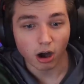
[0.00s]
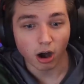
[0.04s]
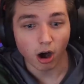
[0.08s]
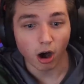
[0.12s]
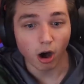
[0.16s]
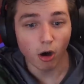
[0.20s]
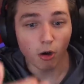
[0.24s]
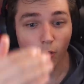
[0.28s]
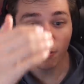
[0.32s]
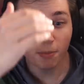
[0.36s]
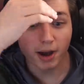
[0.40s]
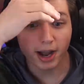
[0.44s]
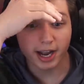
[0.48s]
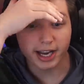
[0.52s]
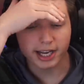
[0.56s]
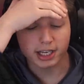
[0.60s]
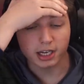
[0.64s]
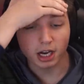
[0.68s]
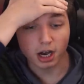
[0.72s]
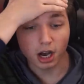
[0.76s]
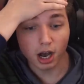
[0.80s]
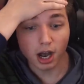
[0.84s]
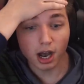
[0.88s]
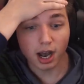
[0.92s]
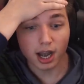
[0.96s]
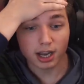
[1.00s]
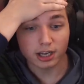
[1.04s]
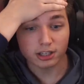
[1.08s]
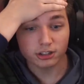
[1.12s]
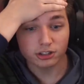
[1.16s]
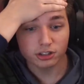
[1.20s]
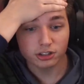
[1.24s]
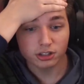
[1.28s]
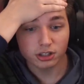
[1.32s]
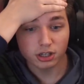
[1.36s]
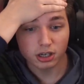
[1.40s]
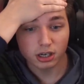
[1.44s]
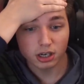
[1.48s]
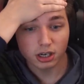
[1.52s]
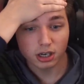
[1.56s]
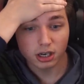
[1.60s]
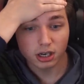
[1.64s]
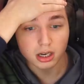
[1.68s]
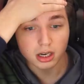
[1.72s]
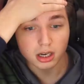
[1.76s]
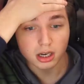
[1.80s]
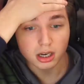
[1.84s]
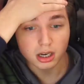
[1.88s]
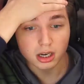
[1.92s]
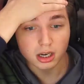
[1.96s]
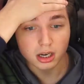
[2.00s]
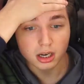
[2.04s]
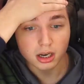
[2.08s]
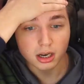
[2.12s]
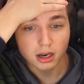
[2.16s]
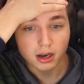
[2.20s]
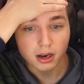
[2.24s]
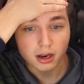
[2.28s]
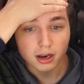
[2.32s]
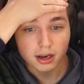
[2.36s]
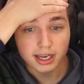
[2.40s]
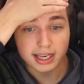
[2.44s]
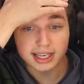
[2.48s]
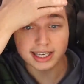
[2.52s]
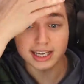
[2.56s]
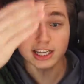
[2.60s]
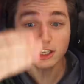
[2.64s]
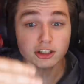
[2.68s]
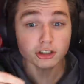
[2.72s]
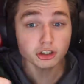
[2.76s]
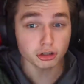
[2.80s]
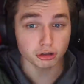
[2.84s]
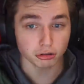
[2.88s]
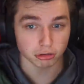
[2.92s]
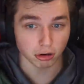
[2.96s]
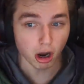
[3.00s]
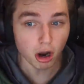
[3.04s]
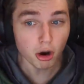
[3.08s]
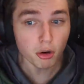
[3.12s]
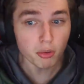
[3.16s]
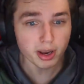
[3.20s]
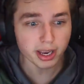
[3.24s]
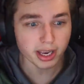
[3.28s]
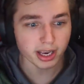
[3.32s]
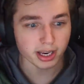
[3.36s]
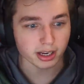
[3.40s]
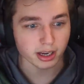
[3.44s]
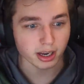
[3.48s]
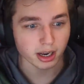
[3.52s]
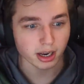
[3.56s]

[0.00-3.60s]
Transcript: Oh my gosh. It is growing. I